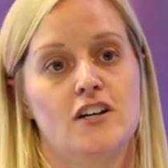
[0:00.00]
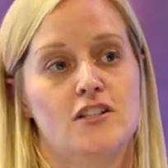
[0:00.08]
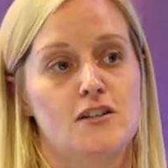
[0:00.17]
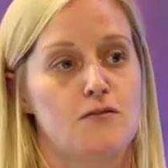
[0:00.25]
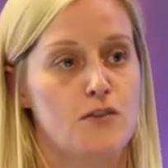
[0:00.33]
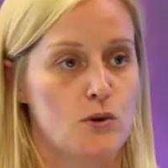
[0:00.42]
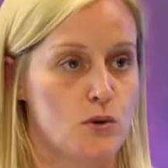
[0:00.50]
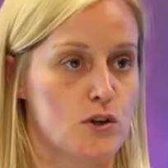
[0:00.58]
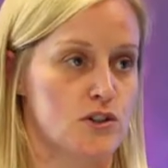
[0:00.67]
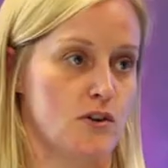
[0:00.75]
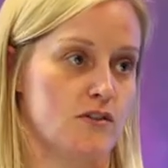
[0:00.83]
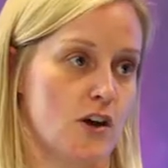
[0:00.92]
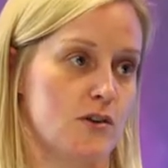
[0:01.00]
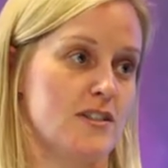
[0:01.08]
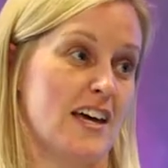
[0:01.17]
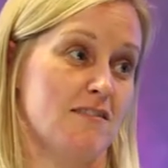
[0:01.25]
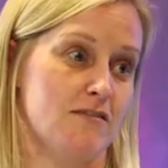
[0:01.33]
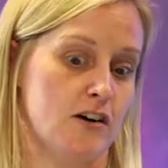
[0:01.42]
to focus on those
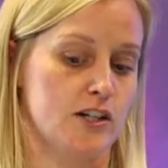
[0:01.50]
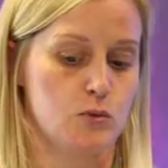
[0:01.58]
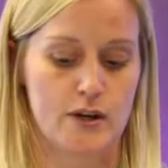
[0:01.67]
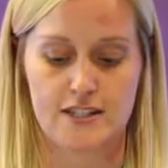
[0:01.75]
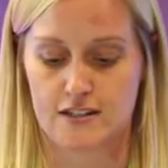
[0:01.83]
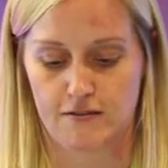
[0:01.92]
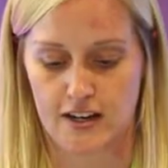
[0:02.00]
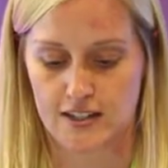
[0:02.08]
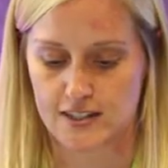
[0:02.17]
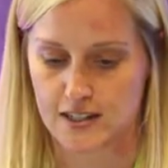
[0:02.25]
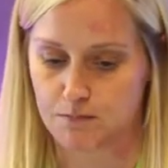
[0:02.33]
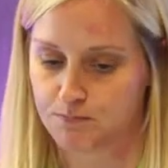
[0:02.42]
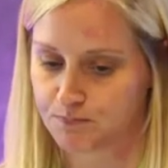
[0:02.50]
and find ways to fix them.